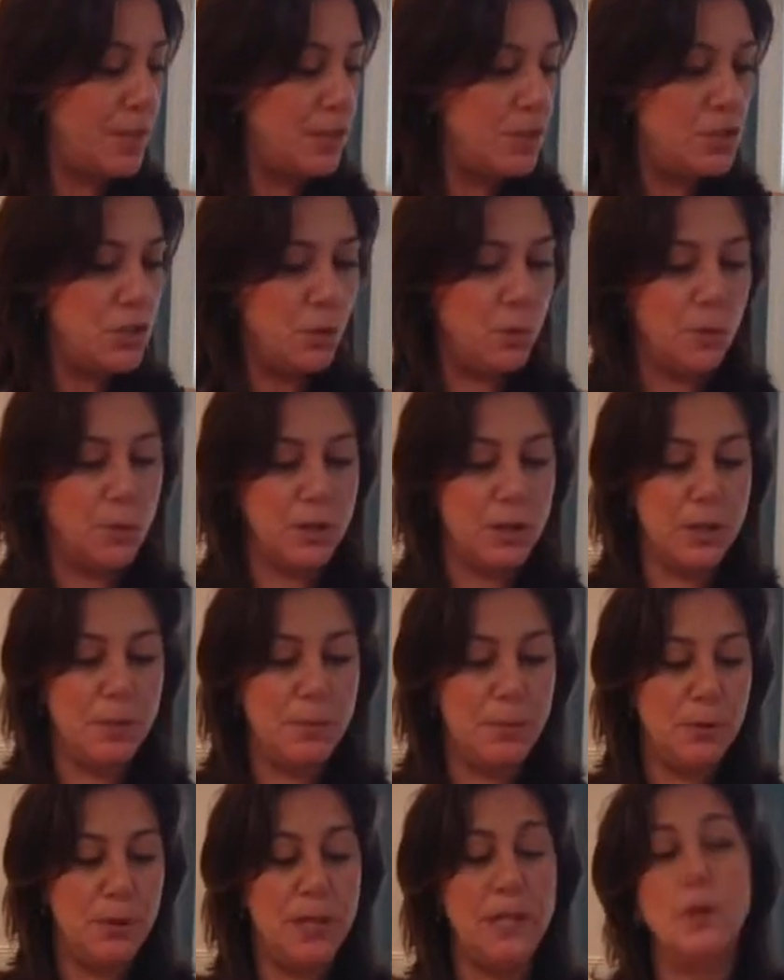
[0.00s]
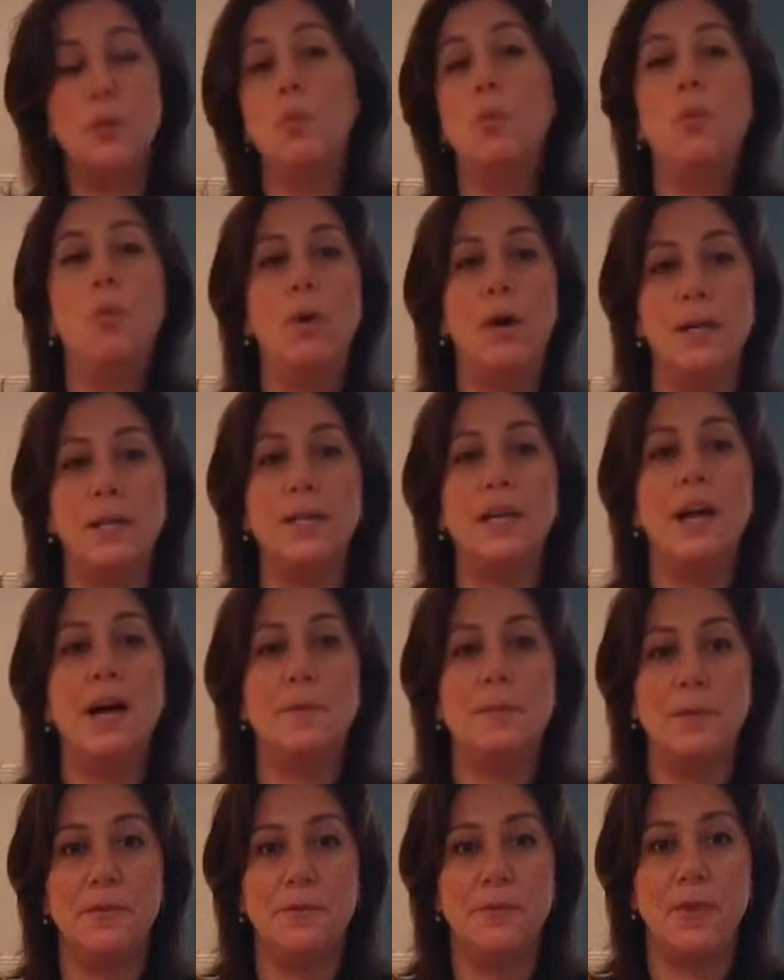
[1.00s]
So we're going to put in 1
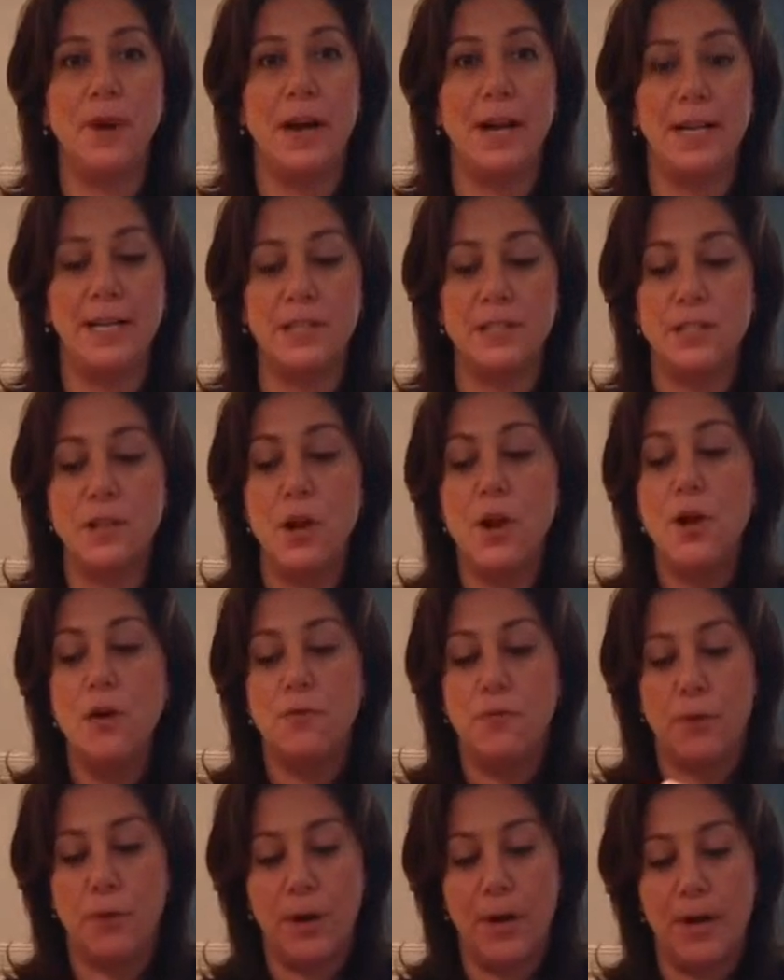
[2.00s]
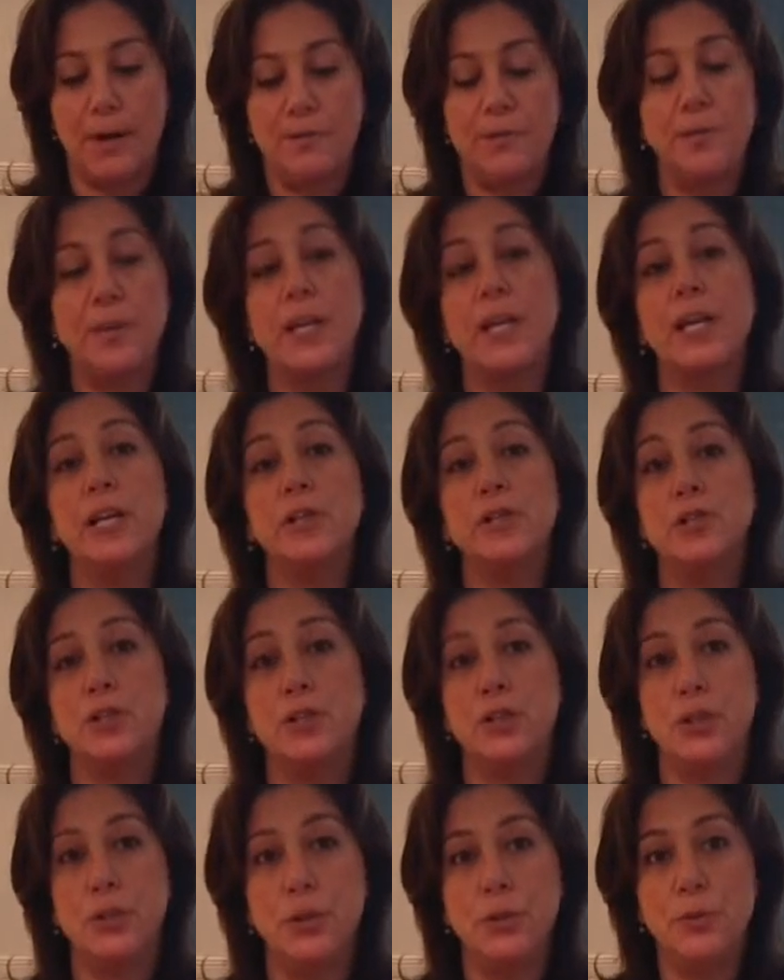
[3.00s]
cup of rice for every
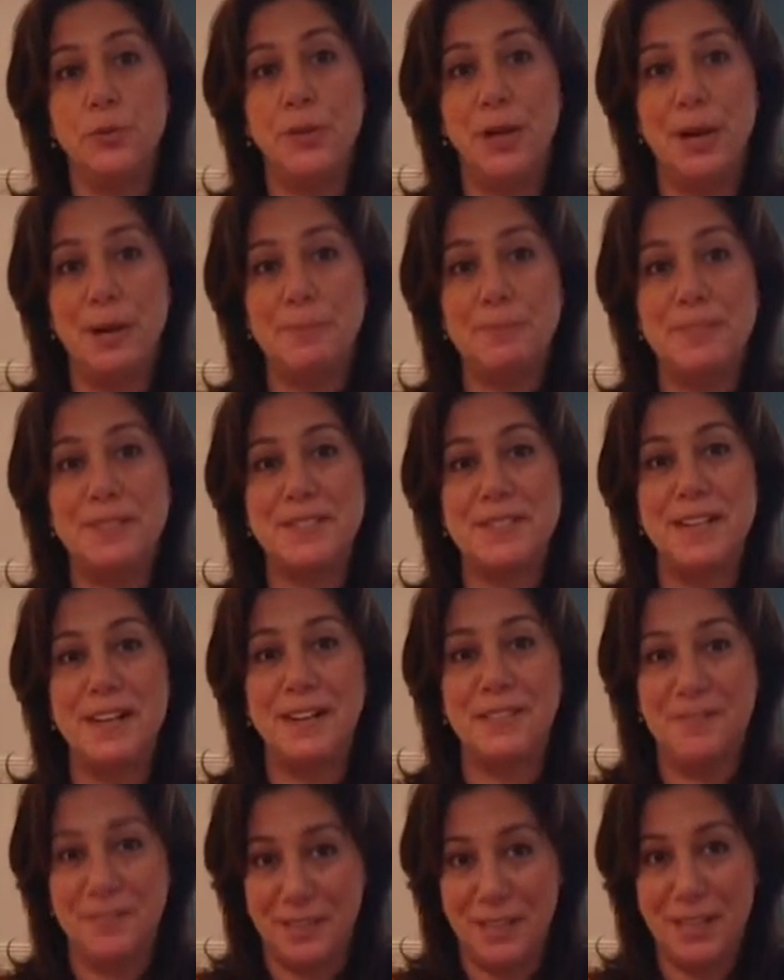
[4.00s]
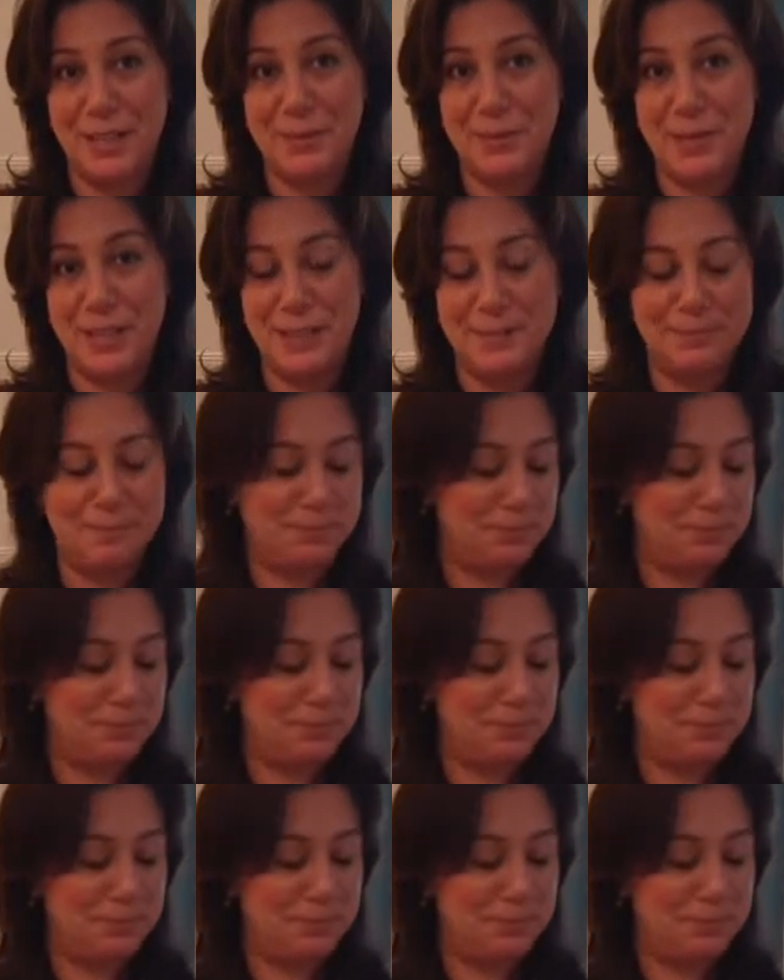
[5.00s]
2 cups of liquid.